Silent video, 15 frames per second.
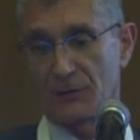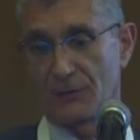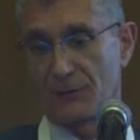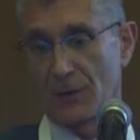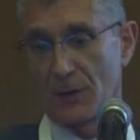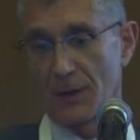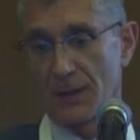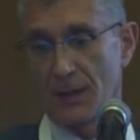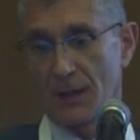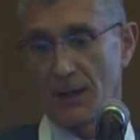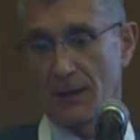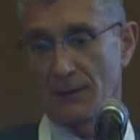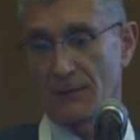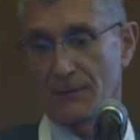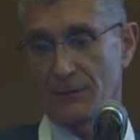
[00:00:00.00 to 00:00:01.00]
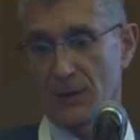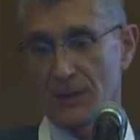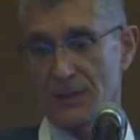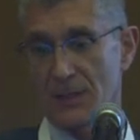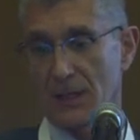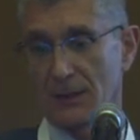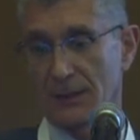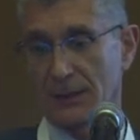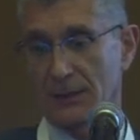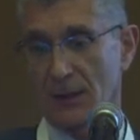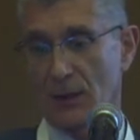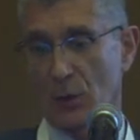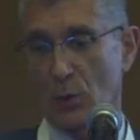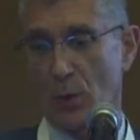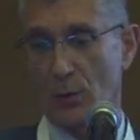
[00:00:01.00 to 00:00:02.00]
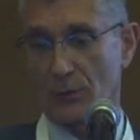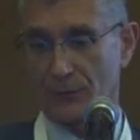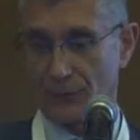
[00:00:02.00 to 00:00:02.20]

a very telling quote